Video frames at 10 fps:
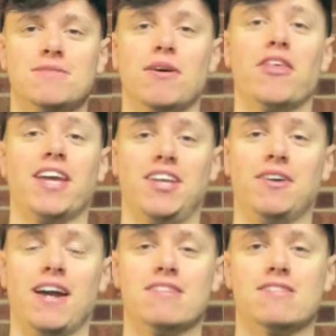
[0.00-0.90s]
But thank you
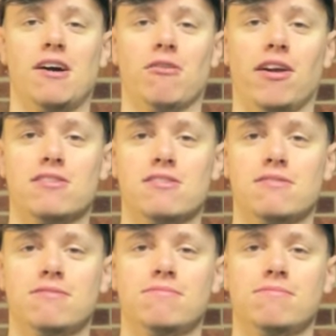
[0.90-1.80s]
again, Sal Rich.
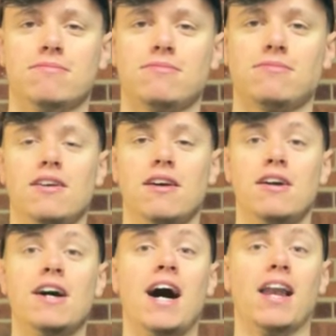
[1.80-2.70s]

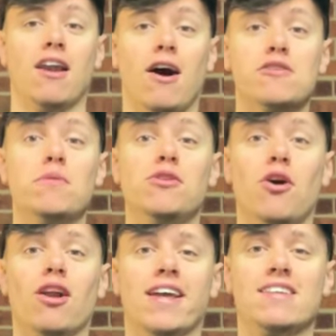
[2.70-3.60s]
And last but
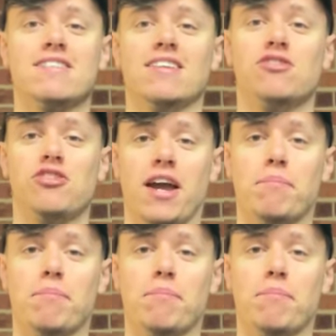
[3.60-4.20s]
not least is Jay